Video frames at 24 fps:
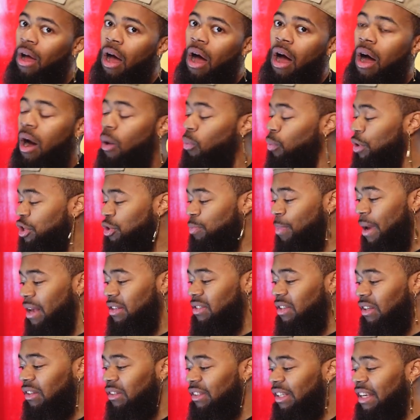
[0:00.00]
uh, which
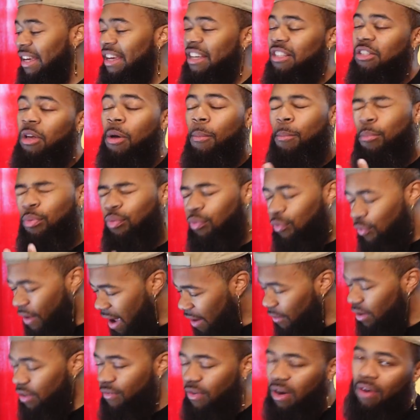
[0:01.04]
basically is
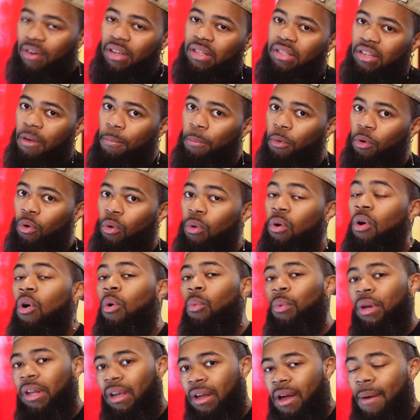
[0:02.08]
very, very typical
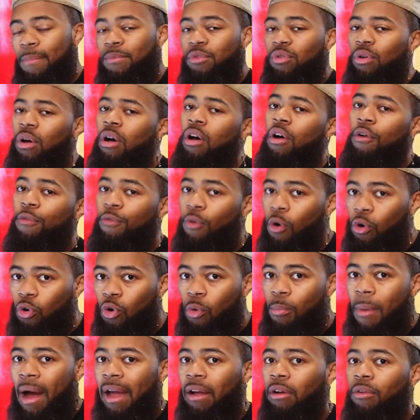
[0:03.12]
when it comes to uh,
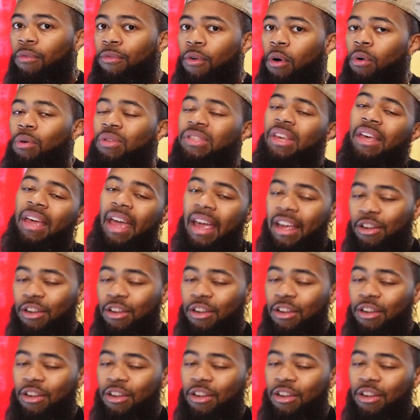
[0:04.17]
vocal microphones,